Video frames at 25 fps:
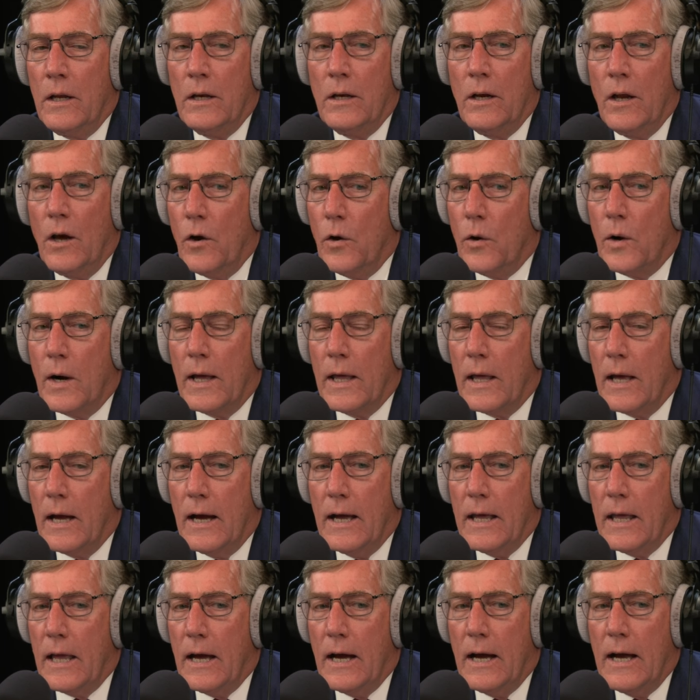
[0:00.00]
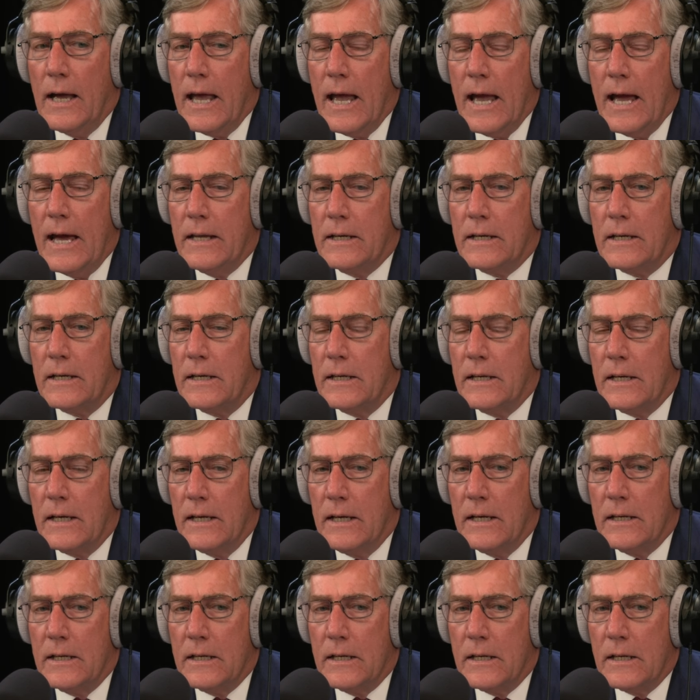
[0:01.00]
No, I, I, I hadn't,
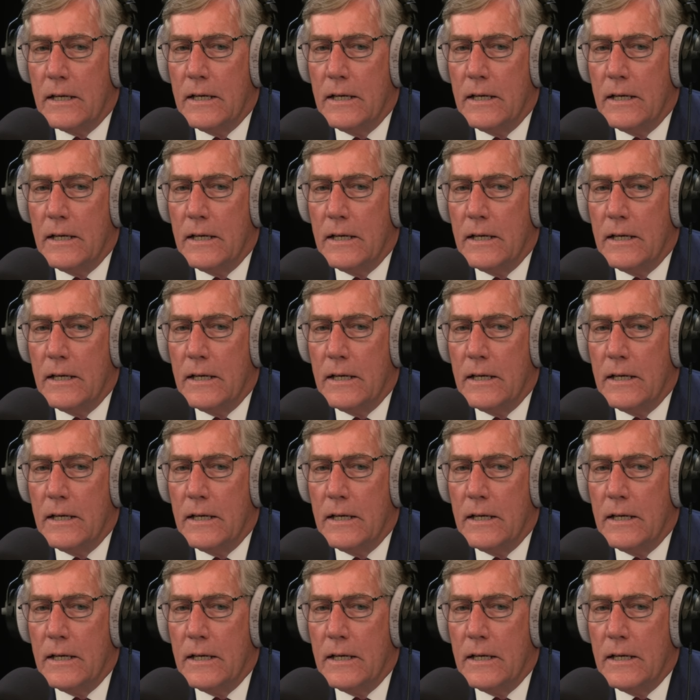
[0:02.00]
and